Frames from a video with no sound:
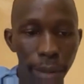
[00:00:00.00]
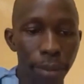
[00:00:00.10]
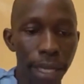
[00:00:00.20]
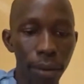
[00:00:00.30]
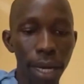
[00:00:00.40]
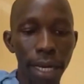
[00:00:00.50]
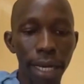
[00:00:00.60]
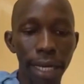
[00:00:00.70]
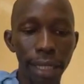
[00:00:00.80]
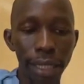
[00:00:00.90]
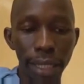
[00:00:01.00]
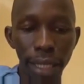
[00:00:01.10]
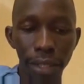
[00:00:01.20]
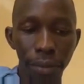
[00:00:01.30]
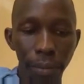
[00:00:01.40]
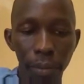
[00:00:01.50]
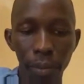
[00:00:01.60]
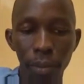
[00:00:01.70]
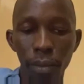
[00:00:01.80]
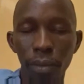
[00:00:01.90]
If the English they correct,
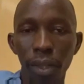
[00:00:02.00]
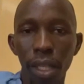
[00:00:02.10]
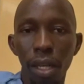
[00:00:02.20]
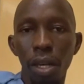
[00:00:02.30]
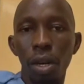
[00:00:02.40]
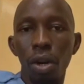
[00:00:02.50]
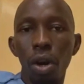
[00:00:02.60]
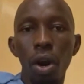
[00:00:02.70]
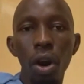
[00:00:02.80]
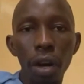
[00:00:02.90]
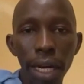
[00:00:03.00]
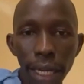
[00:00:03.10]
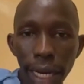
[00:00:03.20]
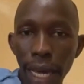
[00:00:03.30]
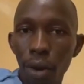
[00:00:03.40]
lead creditor, na so go they call her.